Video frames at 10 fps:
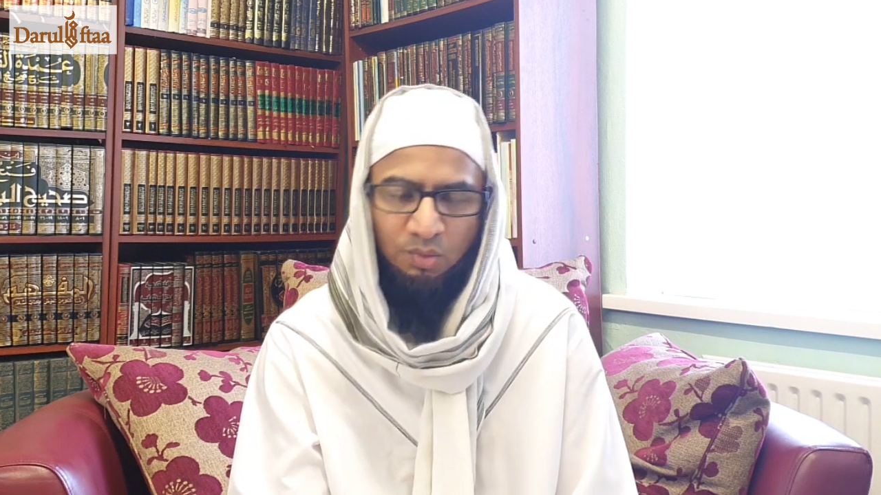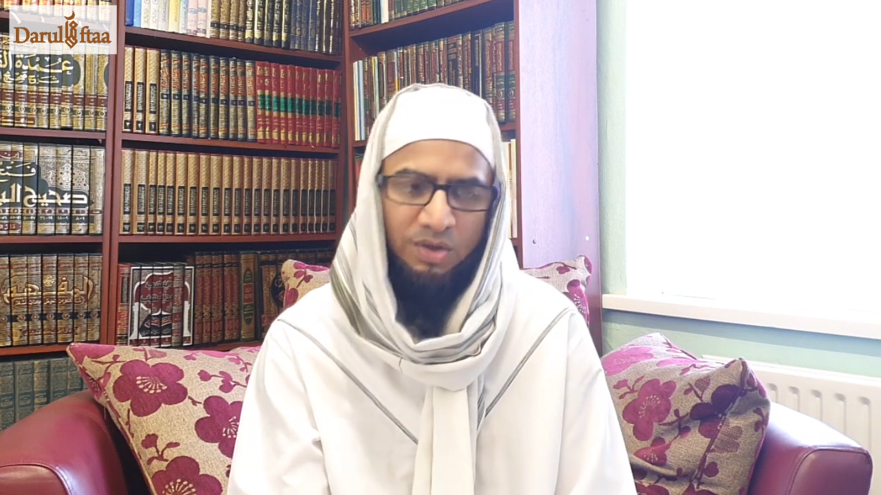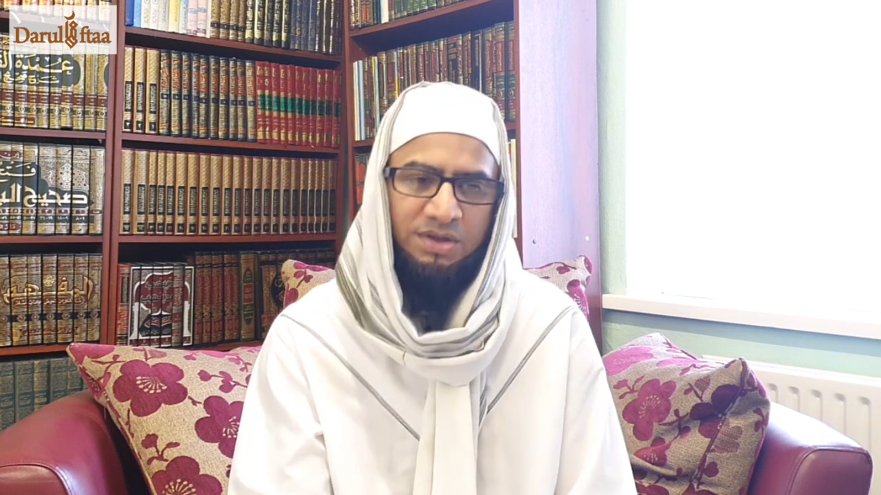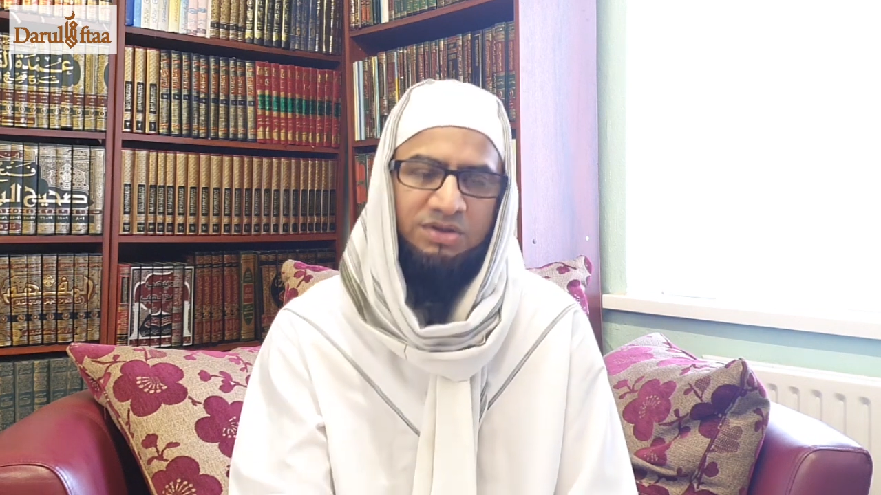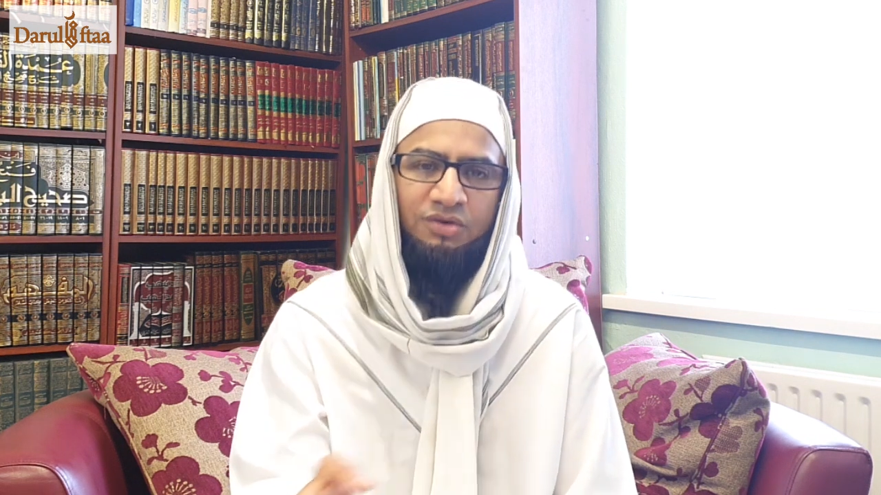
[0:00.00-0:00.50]

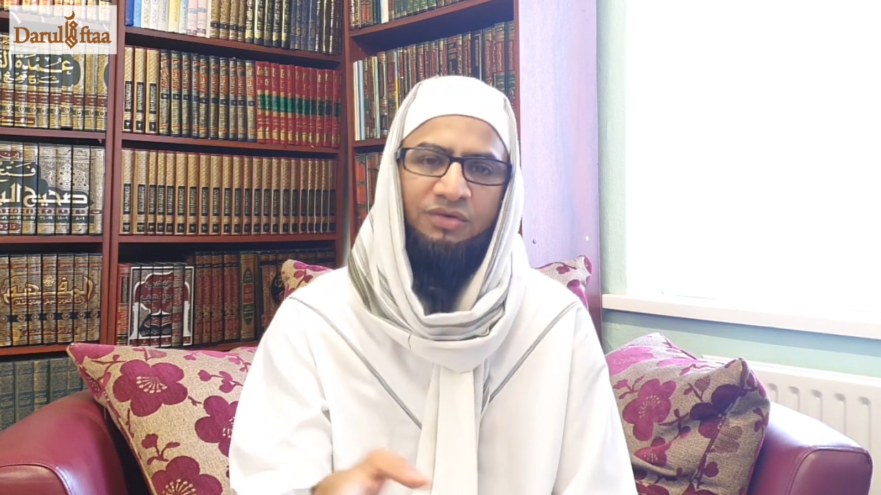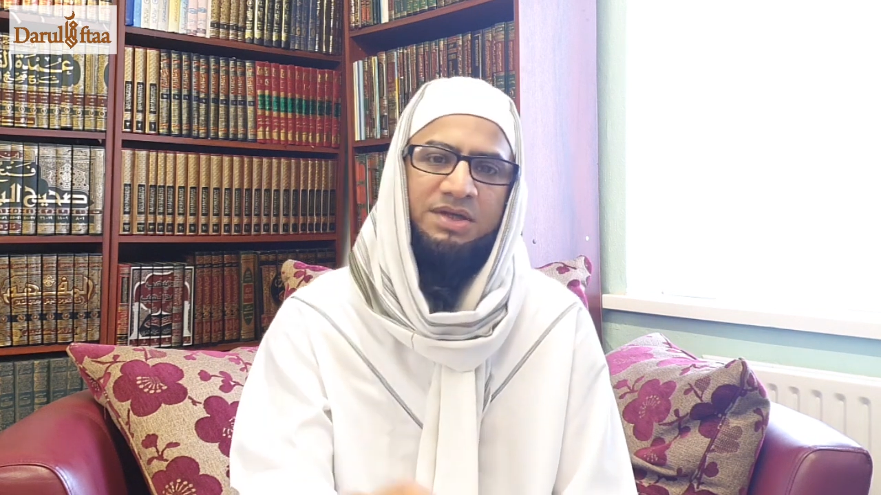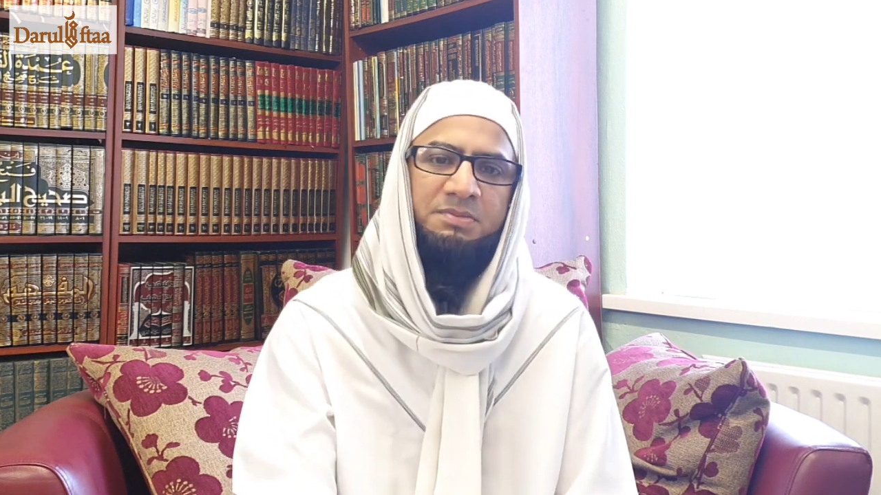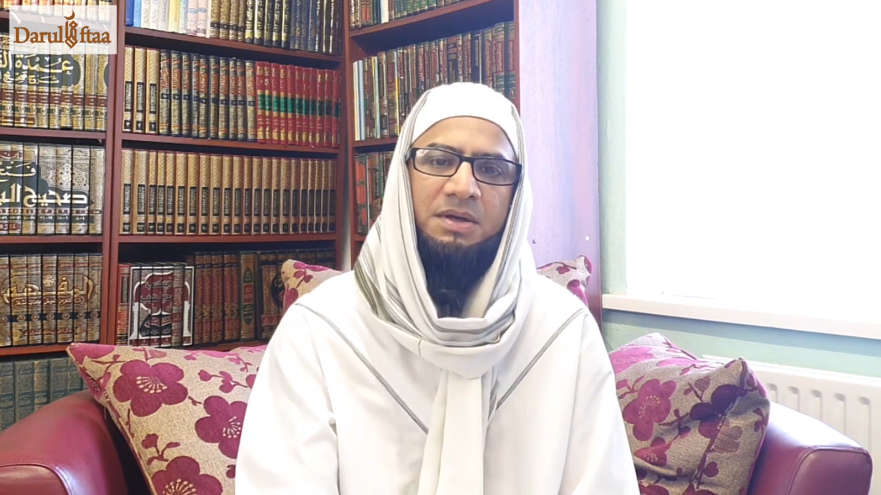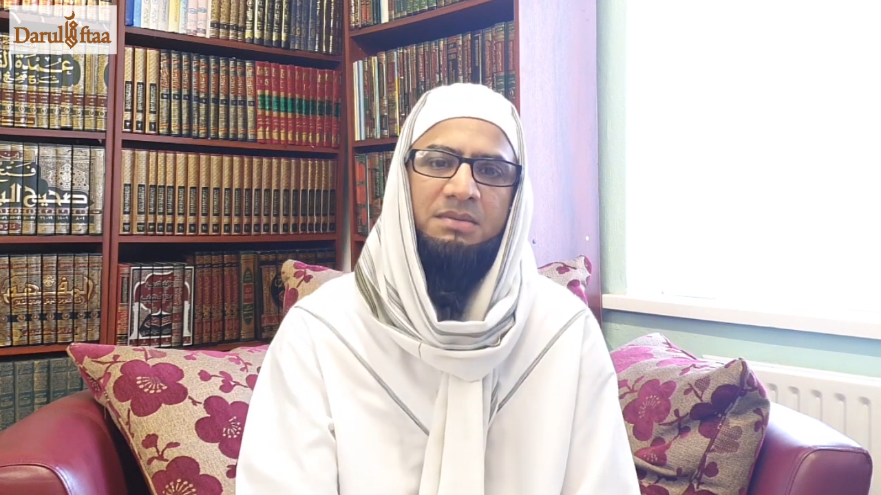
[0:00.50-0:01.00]
when does your
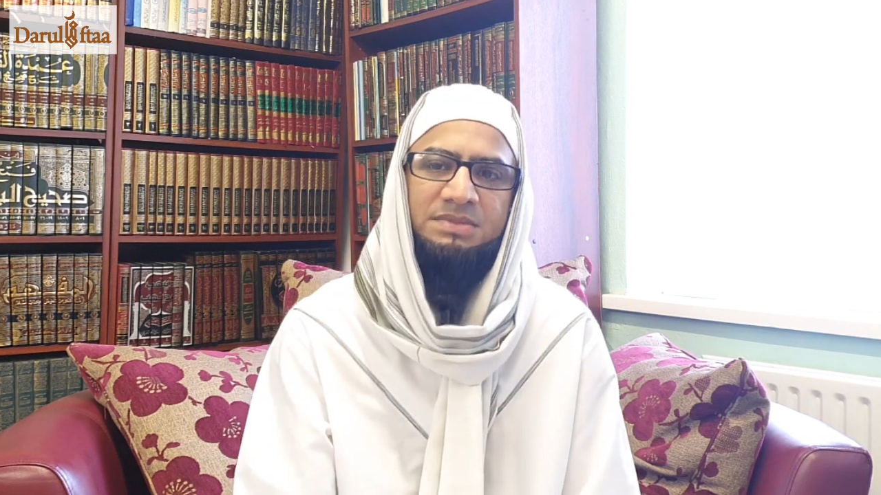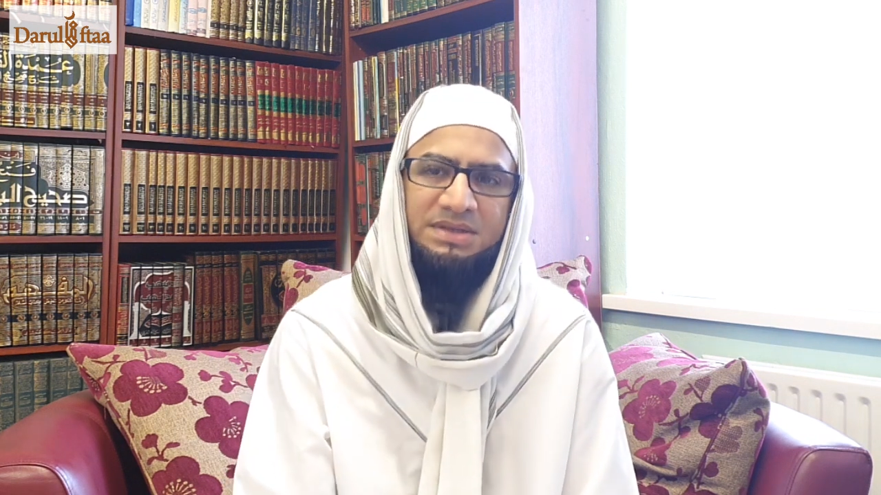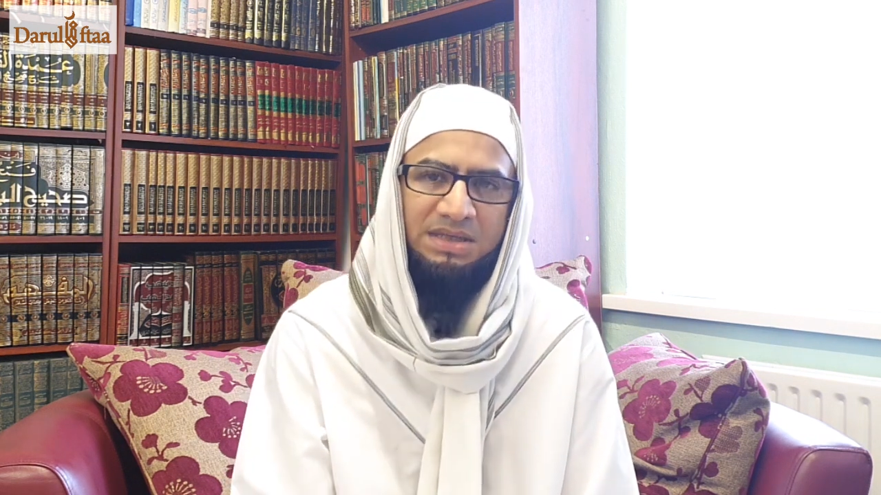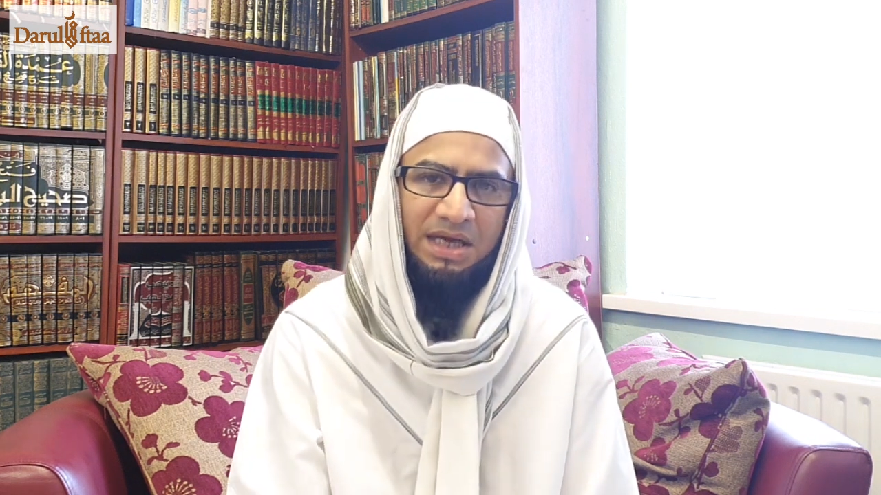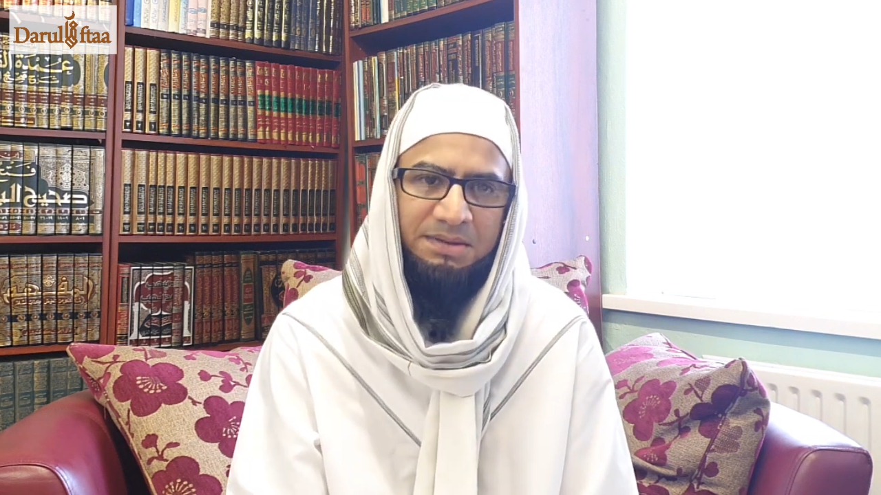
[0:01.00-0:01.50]
fast become
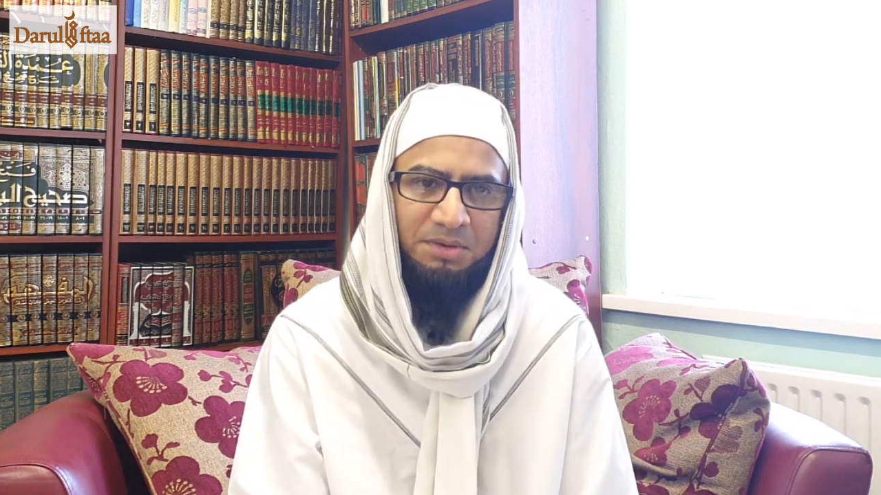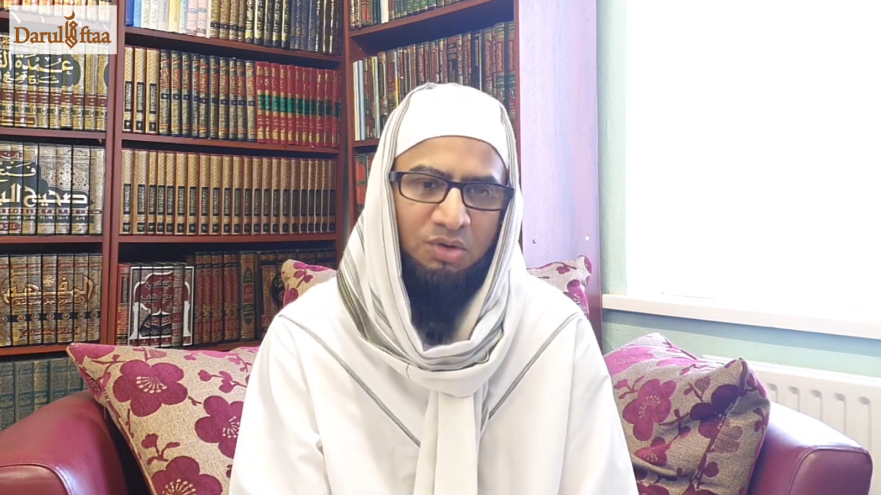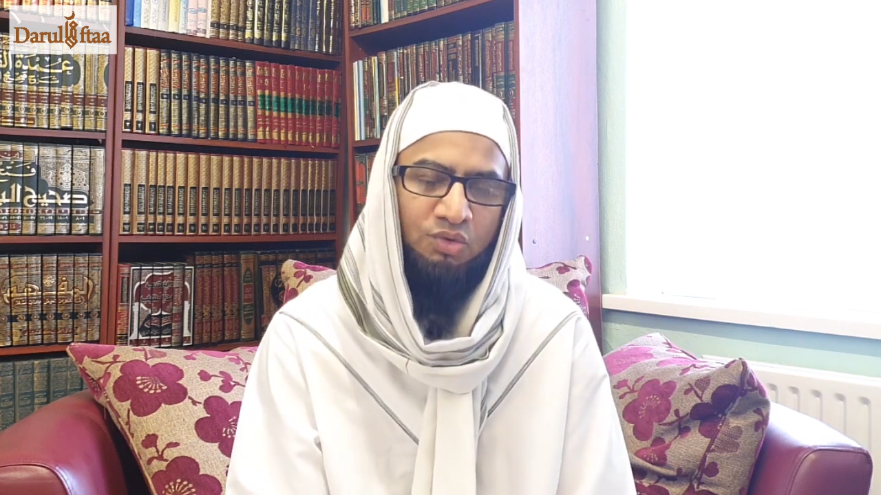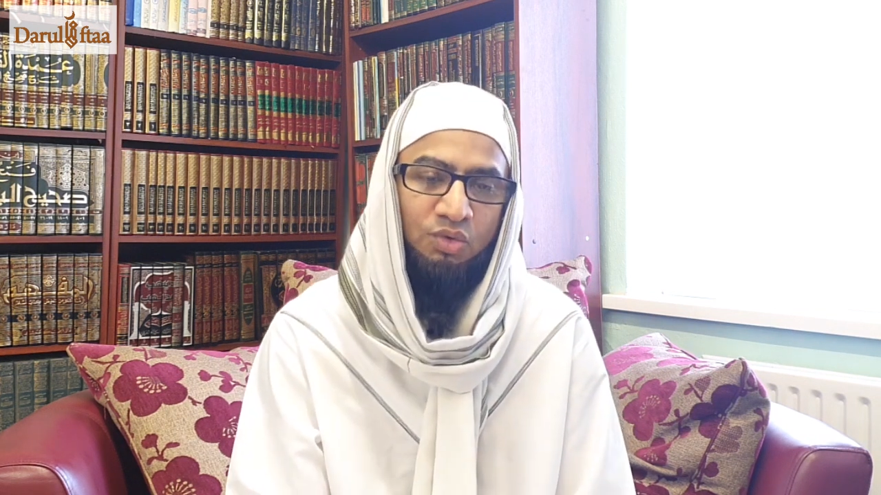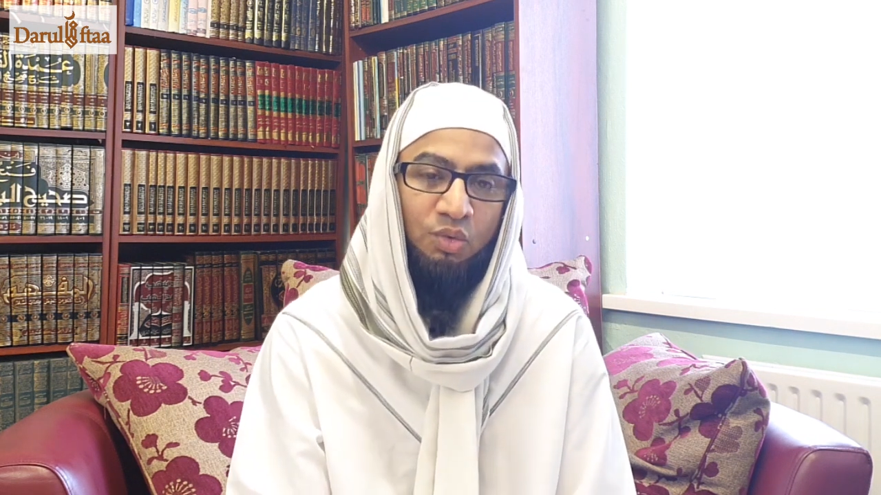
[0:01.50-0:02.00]
disliked, makruh,